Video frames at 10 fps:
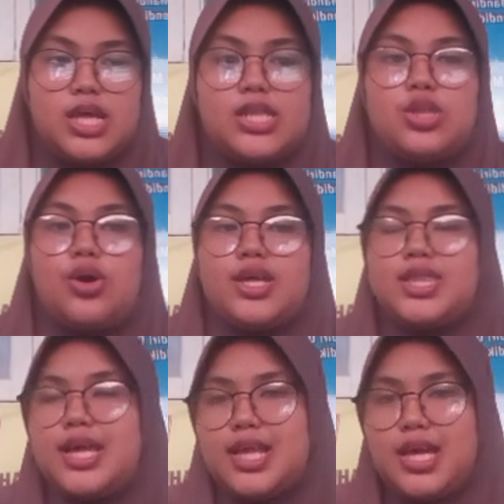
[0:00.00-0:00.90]
and
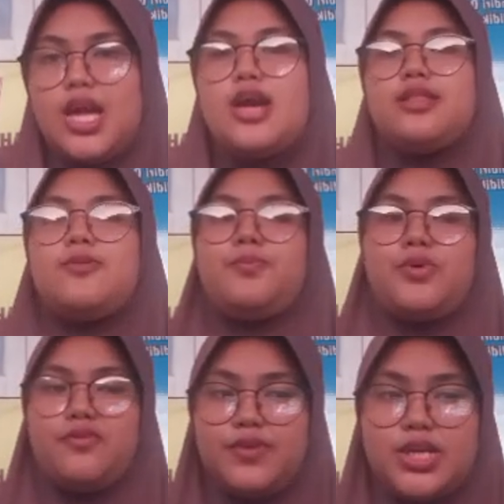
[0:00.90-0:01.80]
storytelling to
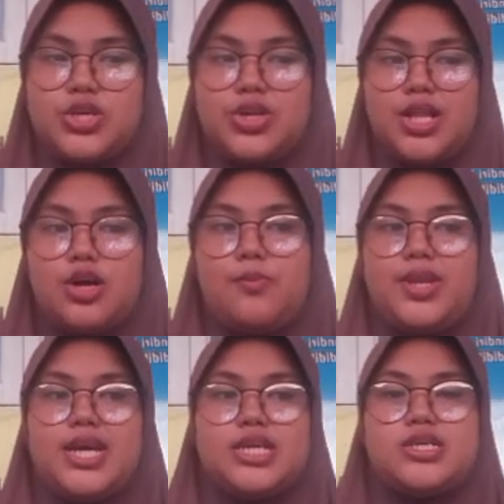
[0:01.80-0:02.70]
professional
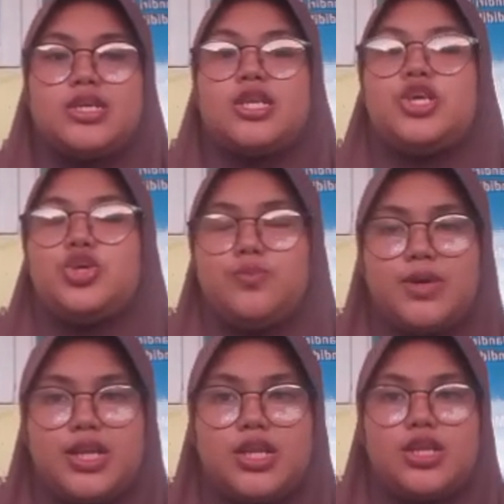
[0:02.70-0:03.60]
communication and
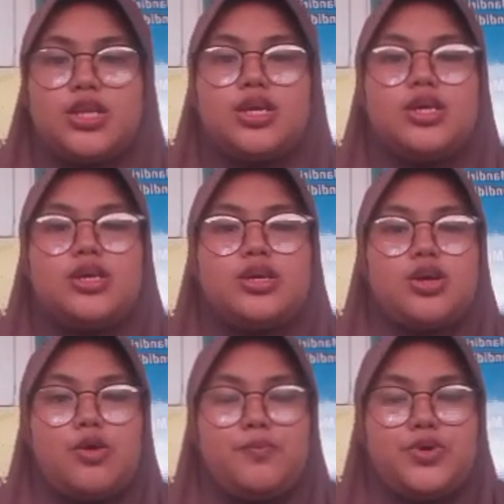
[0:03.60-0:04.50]
human
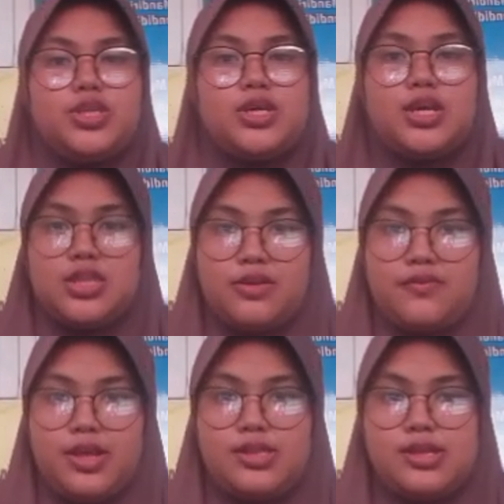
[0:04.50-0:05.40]
computer
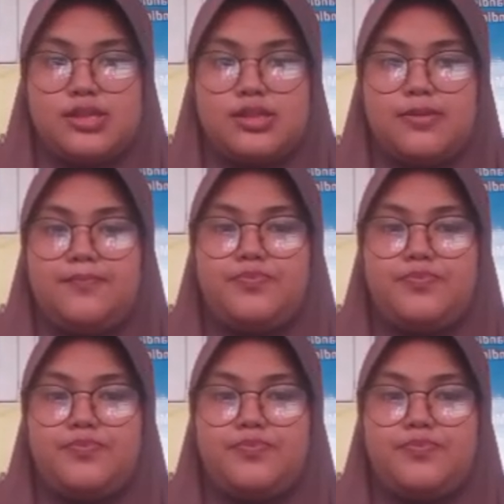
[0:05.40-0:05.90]
interfaces.